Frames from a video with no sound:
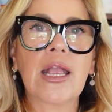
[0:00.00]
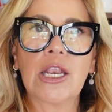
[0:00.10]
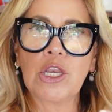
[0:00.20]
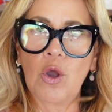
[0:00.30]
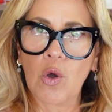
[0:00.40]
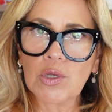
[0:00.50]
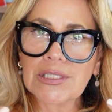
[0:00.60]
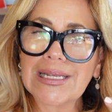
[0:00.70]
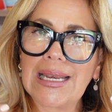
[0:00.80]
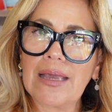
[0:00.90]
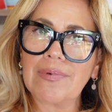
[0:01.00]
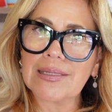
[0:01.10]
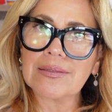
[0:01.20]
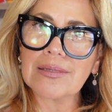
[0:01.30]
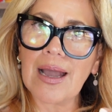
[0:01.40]
Nos
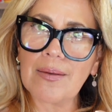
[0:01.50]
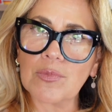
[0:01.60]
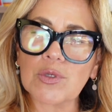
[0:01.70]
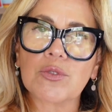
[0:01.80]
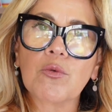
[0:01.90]
levantamos.